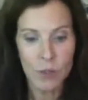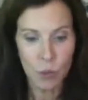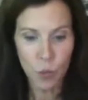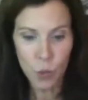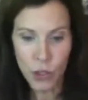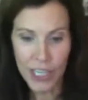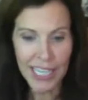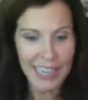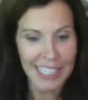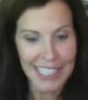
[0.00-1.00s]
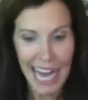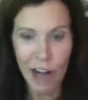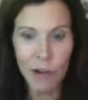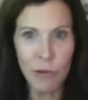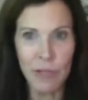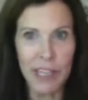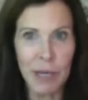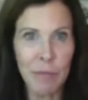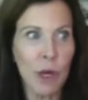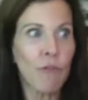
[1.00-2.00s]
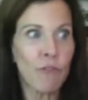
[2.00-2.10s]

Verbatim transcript: working this algorithm, you know,